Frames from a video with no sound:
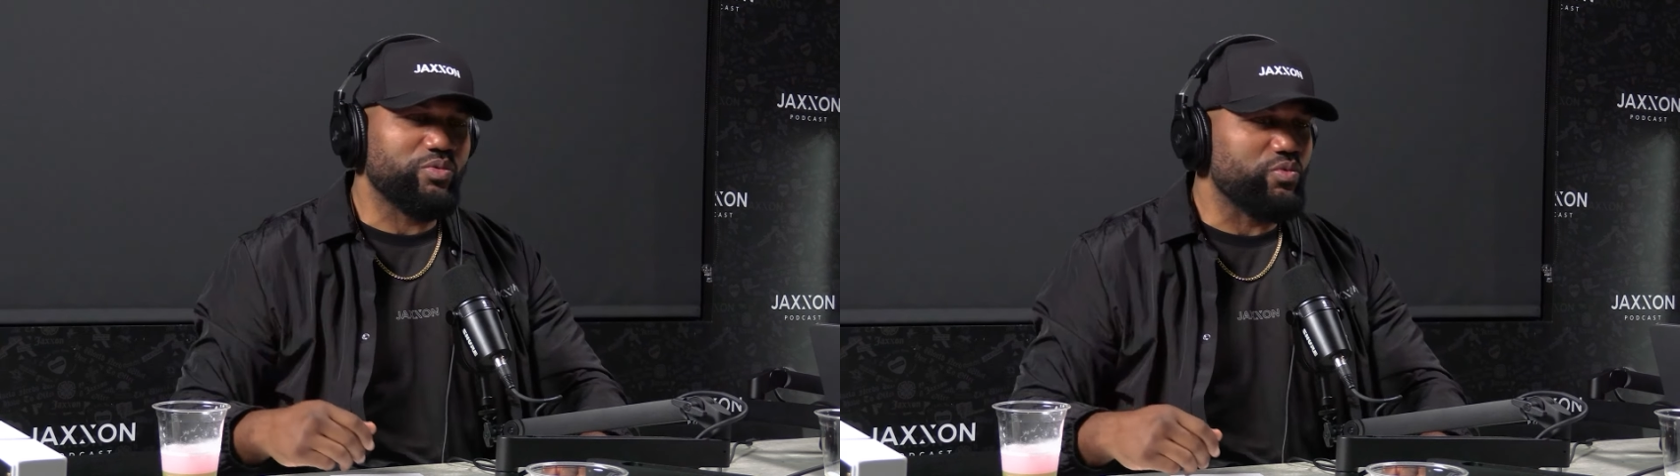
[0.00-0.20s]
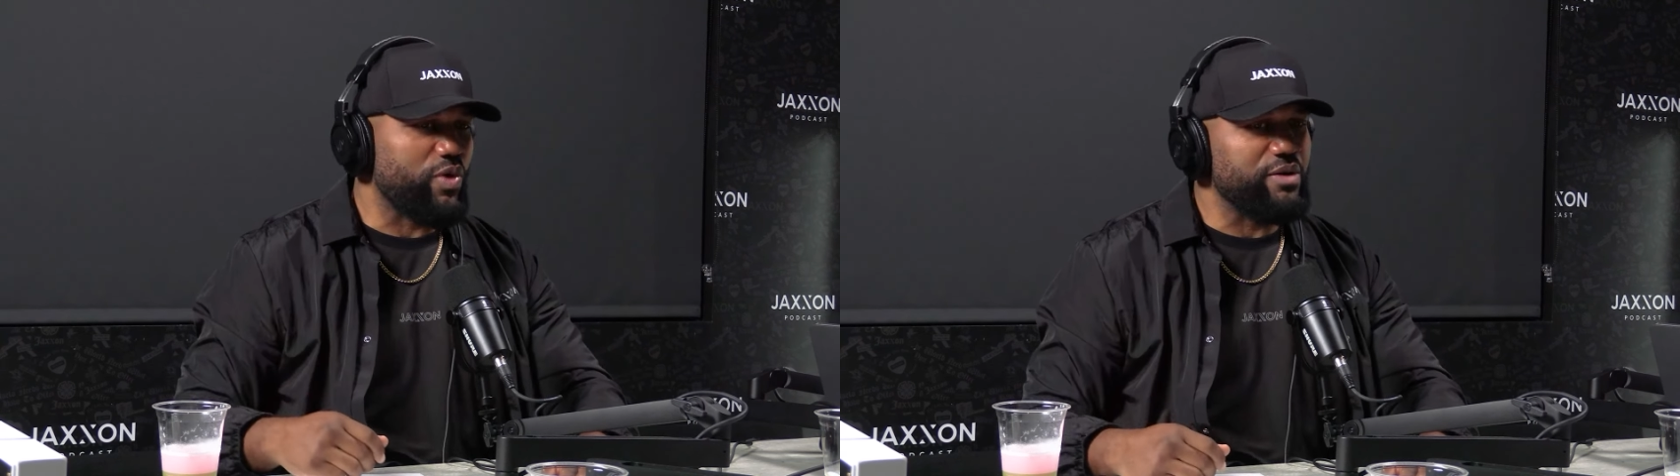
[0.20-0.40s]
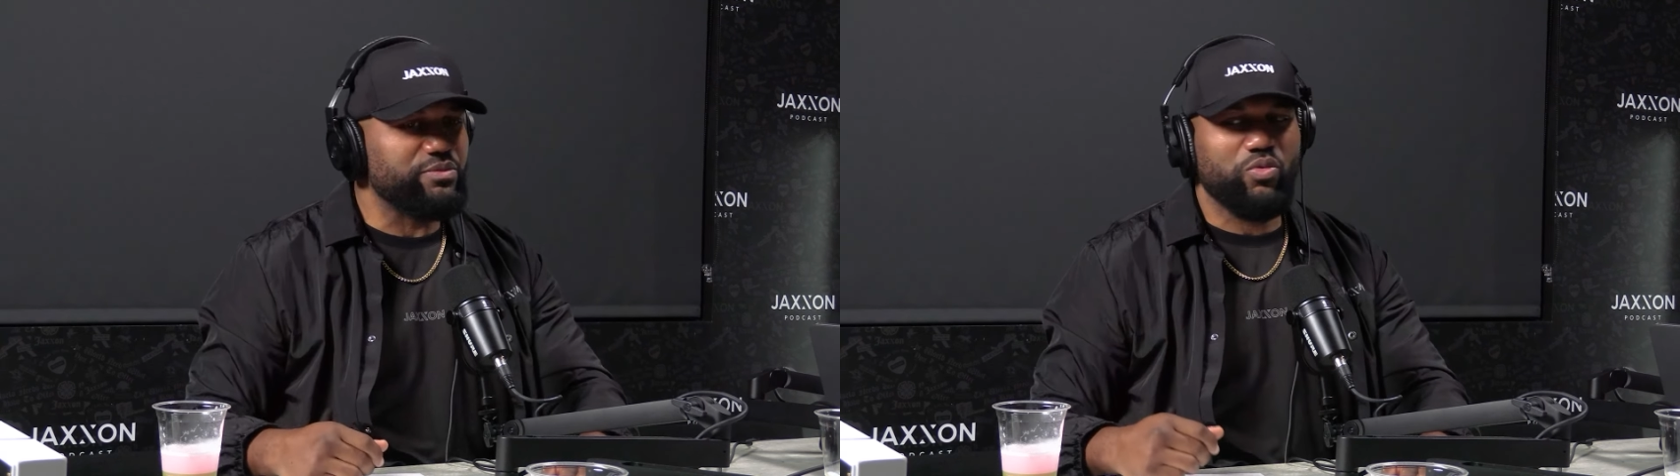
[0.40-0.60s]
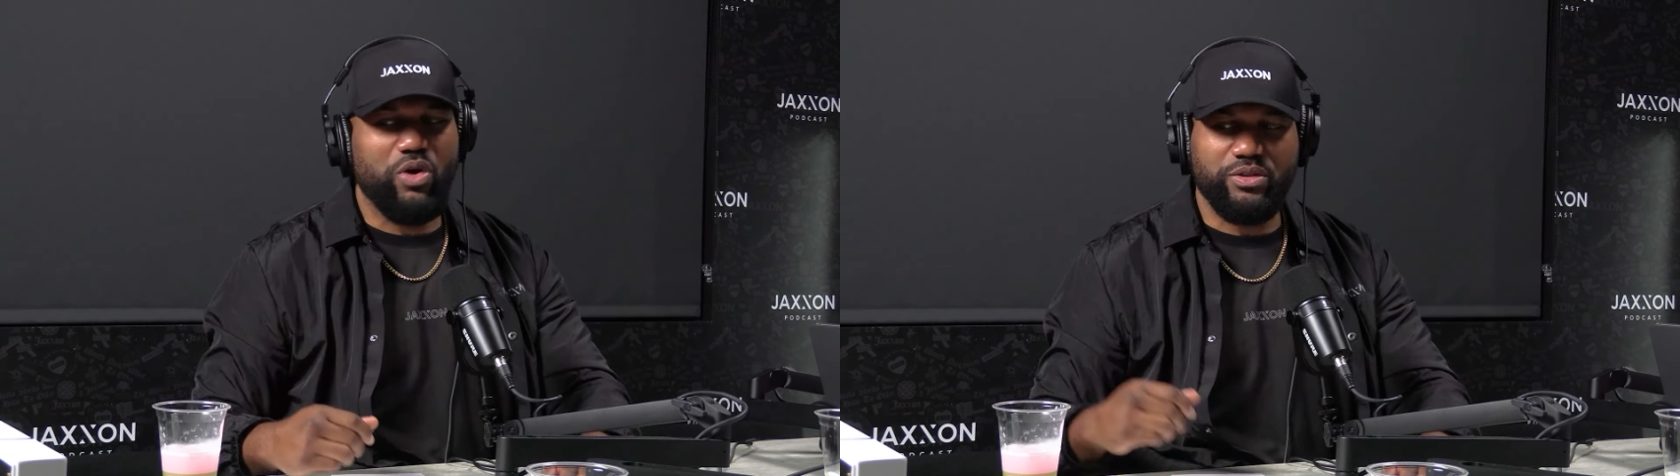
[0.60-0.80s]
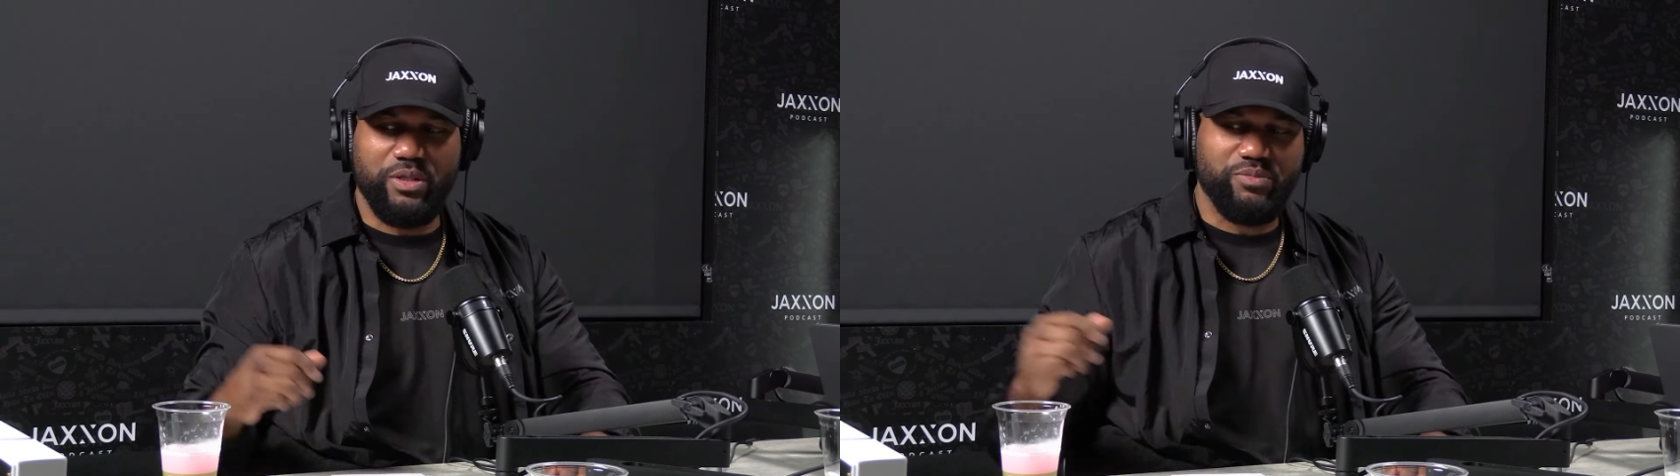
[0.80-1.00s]
randoms
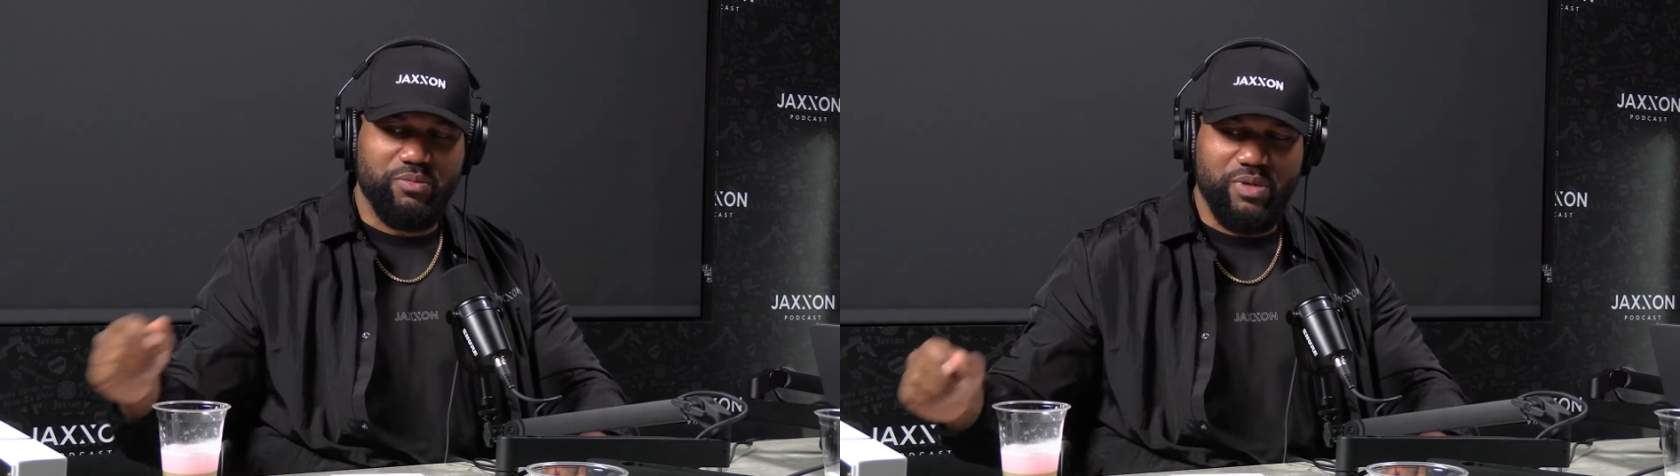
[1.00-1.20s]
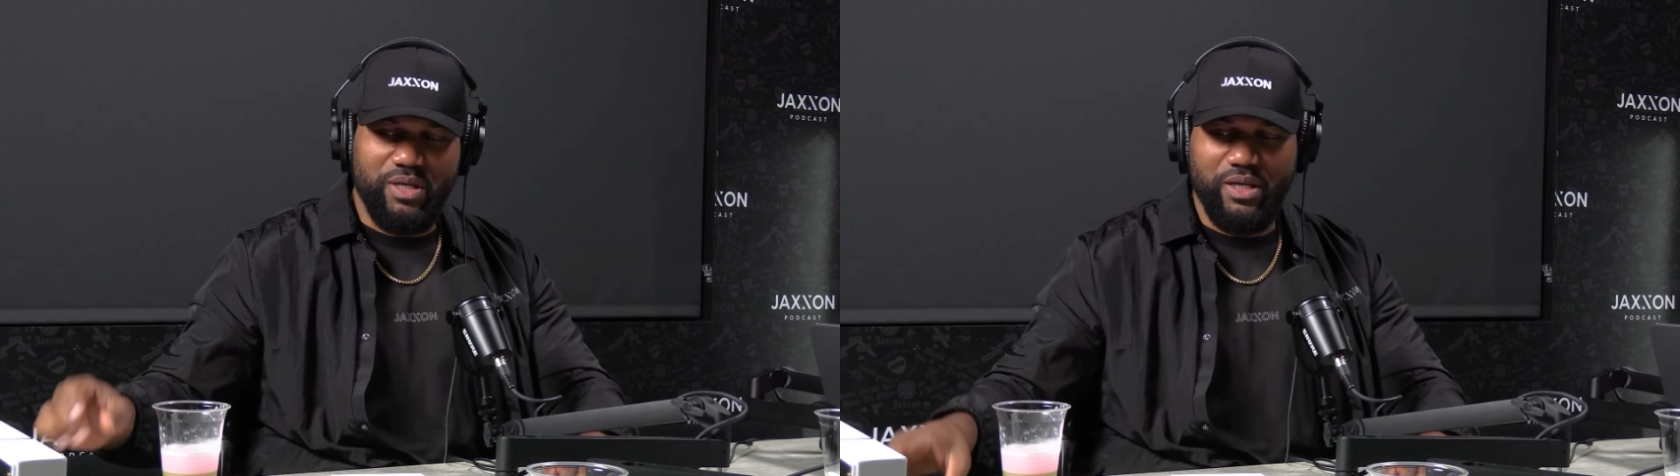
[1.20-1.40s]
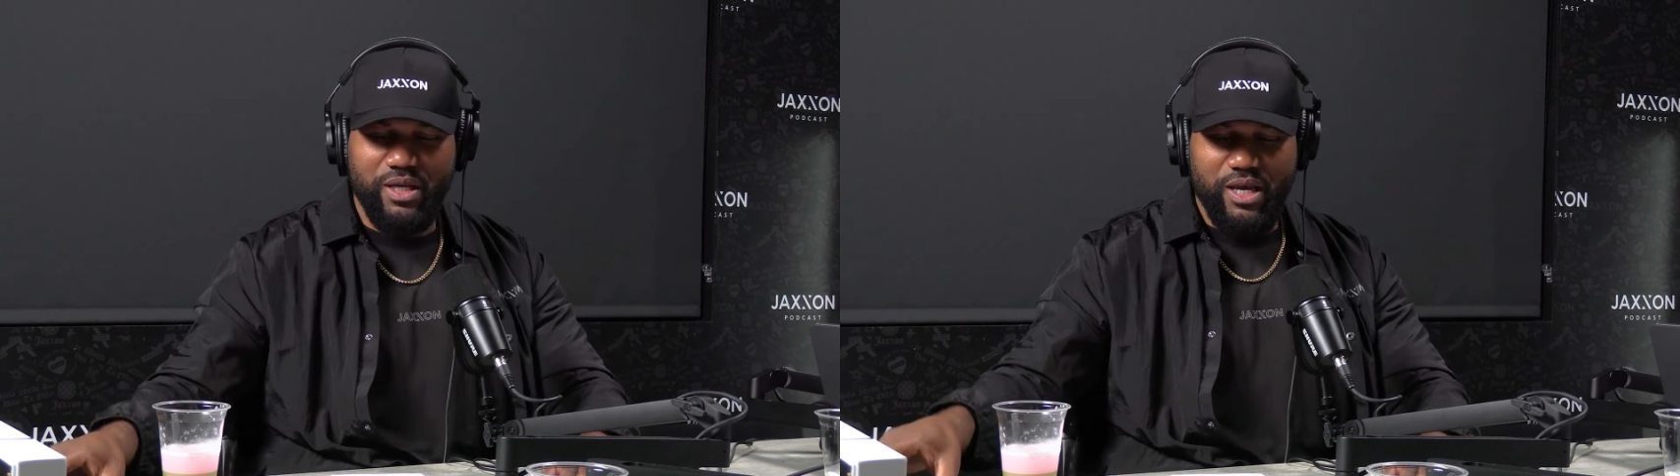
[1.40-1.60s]
walks up to me